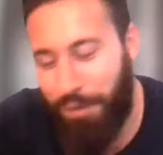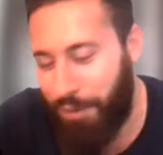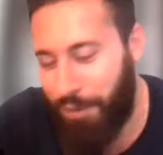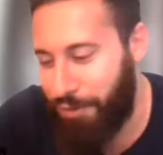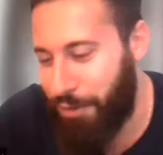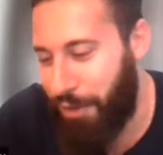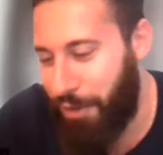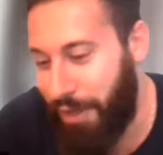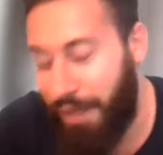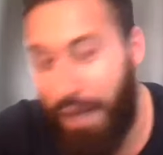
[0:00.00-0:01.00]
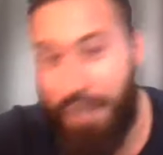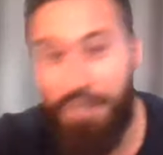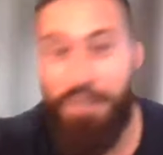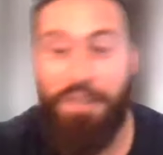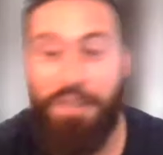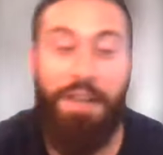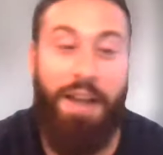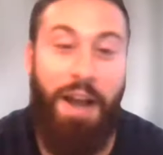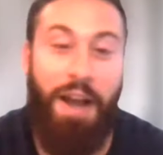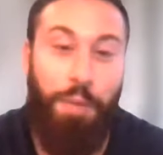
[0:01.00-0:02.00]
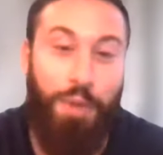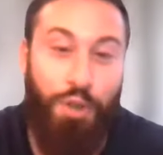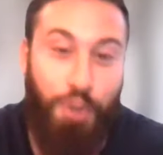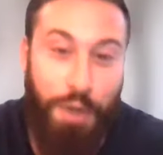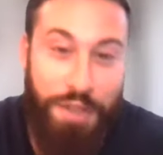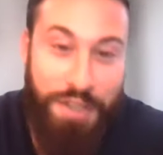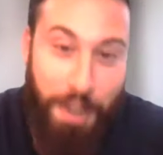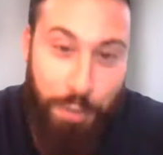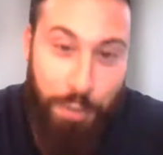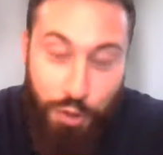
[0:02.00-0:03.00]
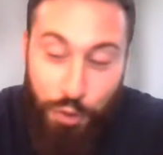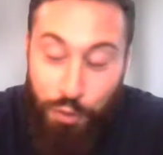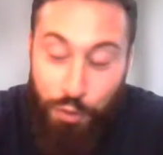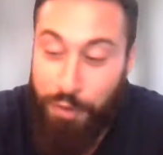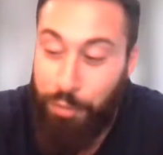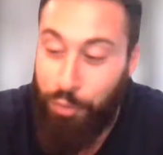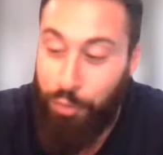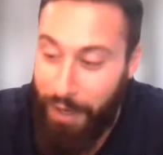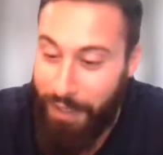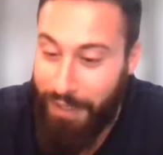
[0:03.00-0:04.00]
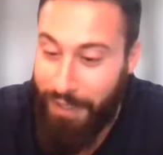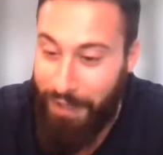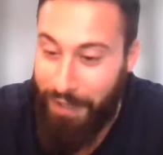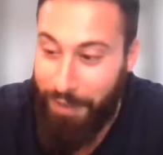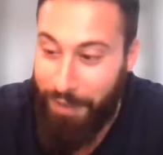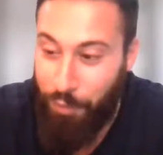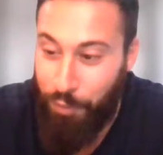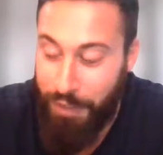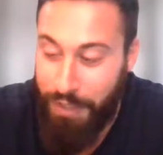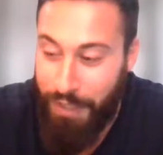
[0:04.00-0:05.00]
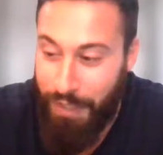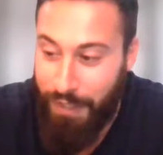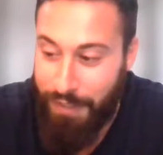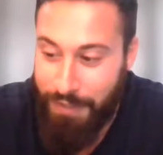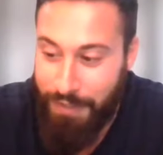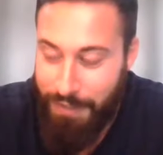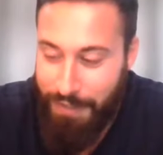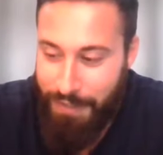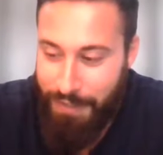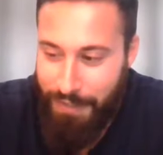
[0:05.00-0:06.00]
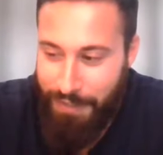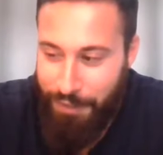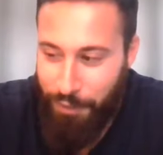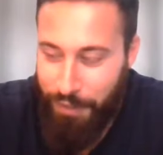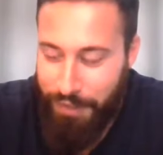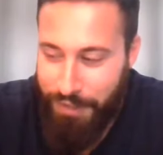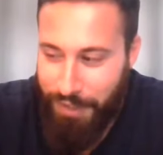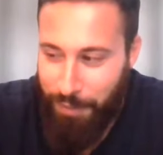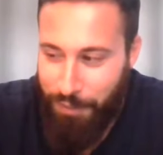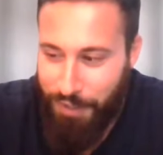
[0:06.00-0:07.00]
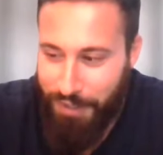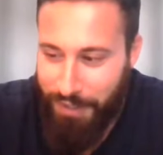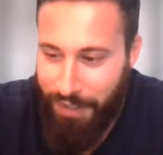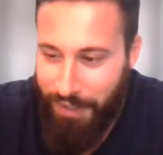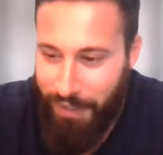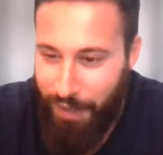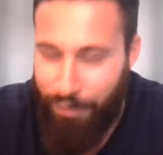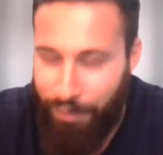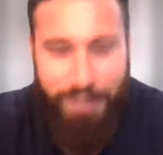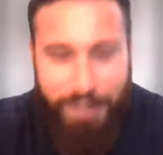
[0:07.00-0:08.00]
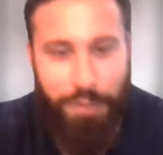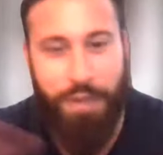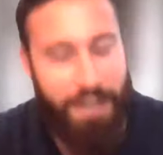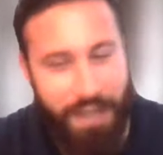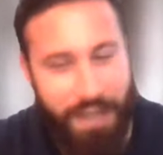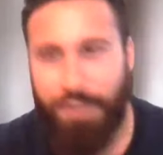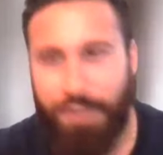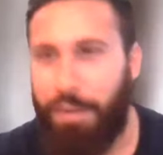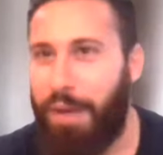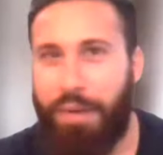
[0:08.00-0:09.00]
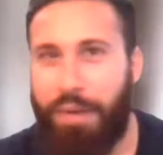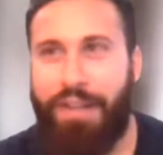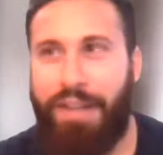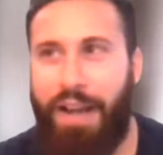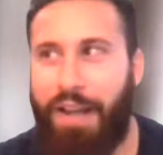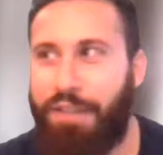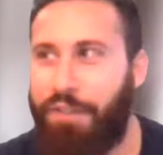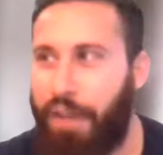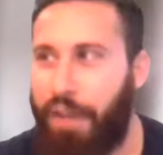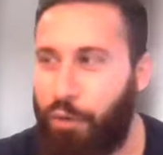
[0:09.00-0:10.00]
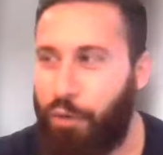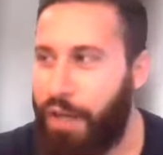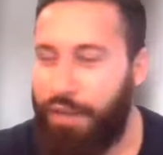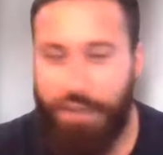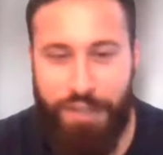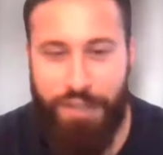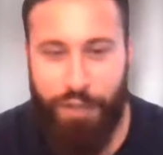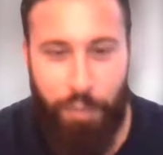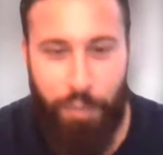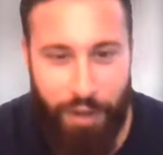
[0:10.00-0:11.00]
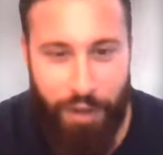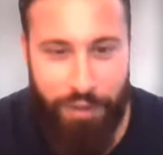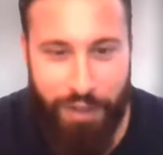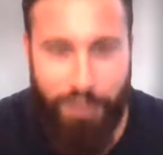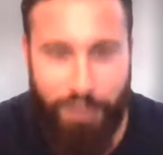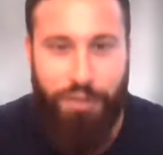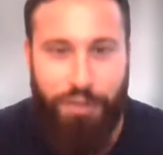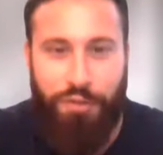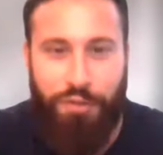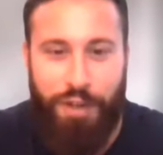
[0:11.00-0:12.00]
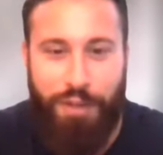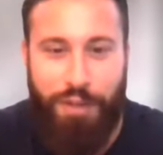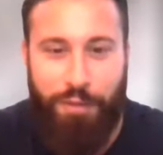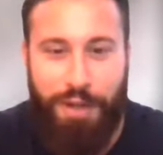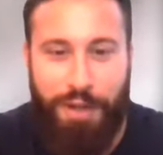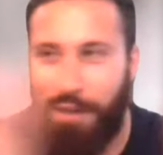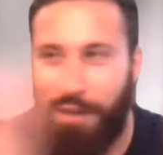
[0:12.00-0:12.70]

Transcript: I would love to. Okay, guys. I hope you enjoyed this episode with Bryan Callen. I'm really uh dude, it's I'm just the kind of I've had some big guests, man, but I, I created this thing from nothing and you're you're fucking right here.